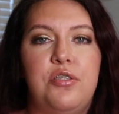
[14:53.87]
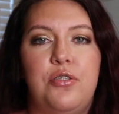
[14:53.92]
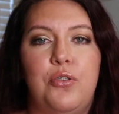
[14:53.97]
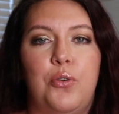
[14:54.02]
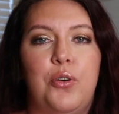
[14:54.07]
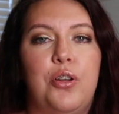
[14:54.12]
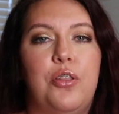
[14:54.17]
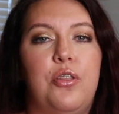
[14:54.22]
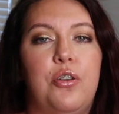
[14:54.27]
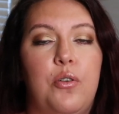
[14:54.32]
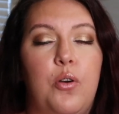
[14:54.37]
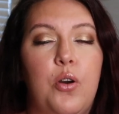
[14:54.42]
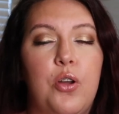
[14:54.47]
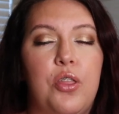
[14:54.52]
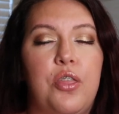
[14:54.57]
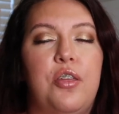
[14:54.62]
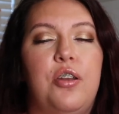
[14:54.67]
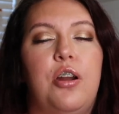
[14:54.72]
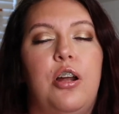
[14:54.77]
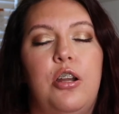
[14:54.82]
the
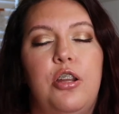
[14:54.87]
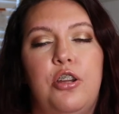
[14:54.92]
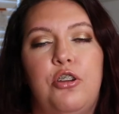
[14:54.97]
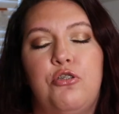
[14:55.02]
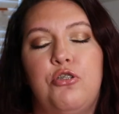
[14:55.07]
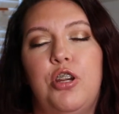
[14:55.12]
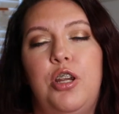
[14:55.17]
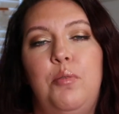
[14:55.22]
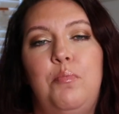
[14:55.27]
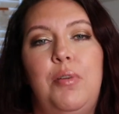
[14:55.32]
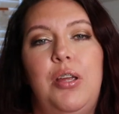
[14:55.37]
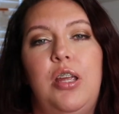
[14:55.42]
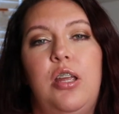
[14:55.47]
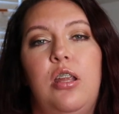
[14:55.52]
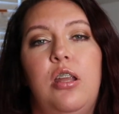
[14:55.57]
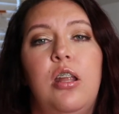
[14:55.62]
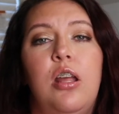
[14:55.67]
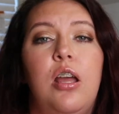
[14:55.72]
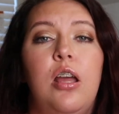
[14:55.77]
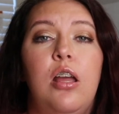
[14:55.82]
orthodontic
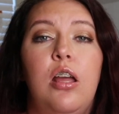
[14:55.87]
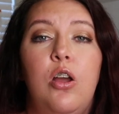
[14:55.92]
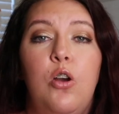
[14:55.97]
treatment,